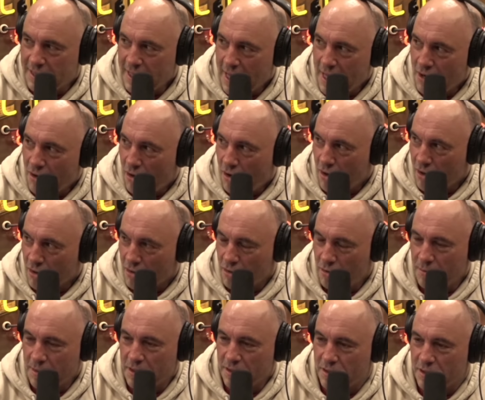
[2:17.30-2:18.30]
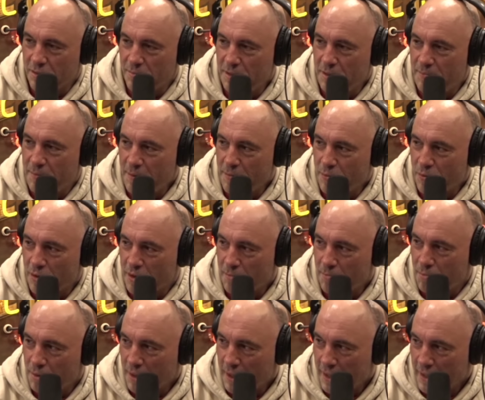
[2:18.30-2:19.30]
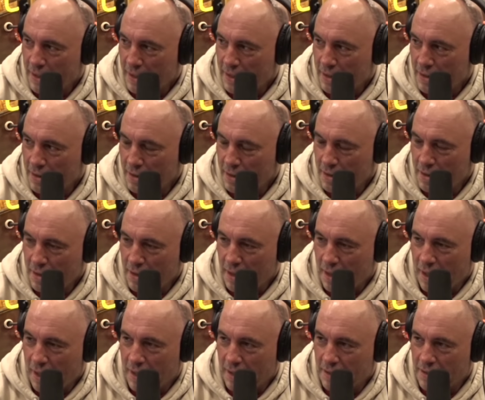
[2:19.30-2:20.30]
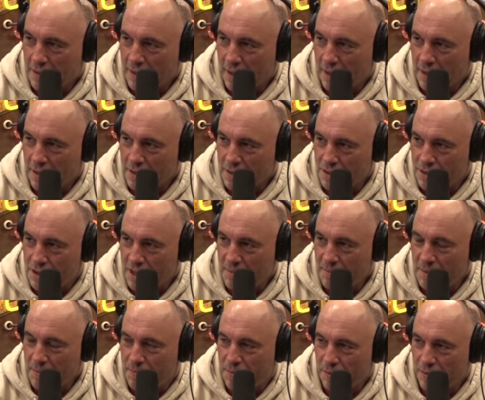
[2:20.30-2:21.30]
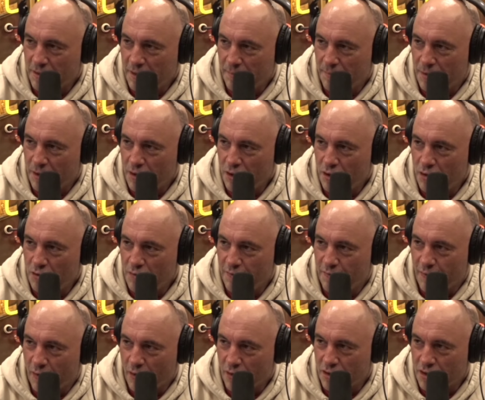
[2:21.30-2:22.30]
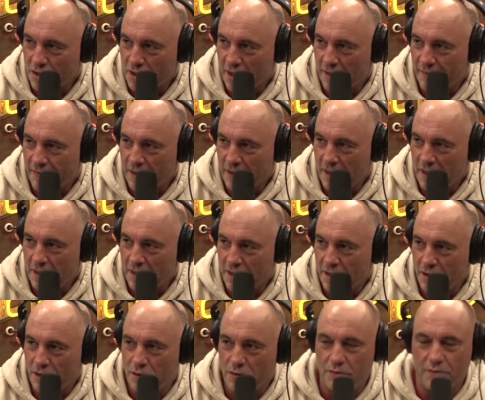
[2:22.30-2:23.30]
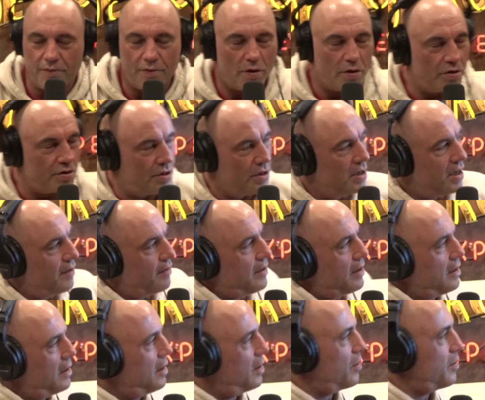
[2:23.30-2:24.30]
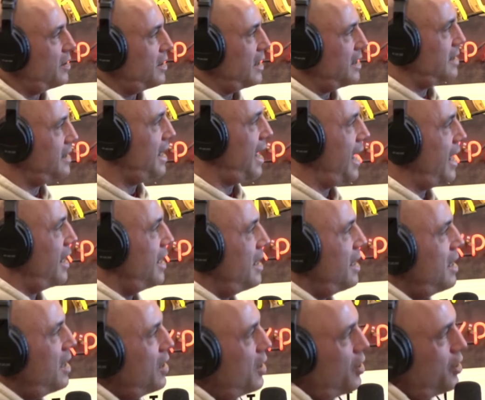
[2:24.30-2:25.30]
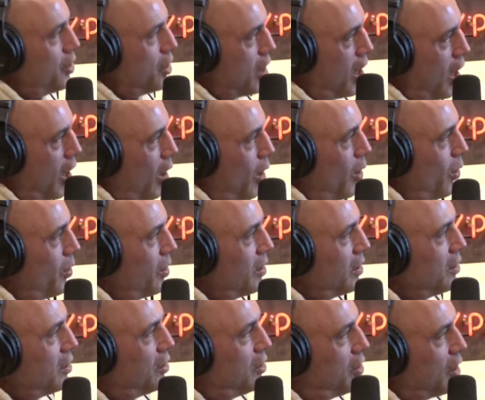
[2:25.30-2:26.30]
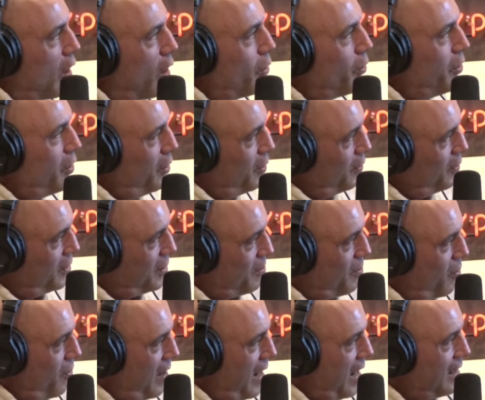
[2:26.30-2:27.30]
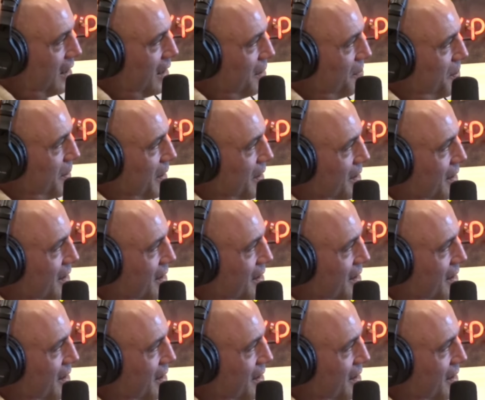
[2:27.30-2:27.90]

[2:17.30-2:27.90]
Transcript: that article because so many people were complaining and uh, Jamie pulled up the new version of it. And the new version of it, look what they say. No, don't use a morality pill to